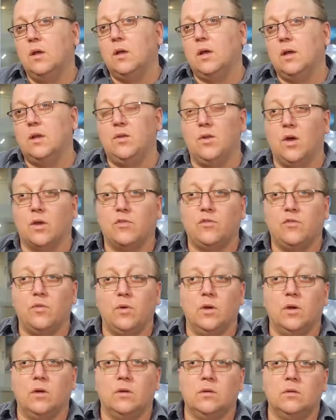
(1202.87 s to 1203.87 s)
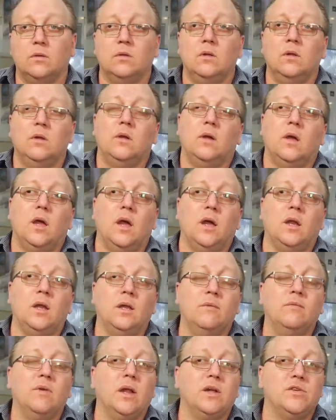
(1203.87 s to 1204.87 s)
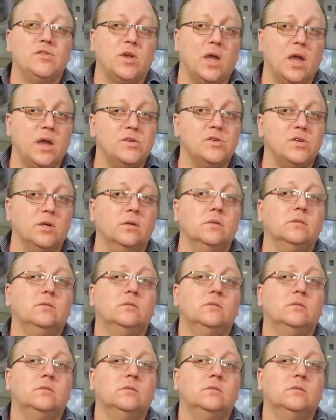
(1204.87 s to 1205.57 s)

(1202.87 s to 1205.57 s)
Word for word: industrial and even education.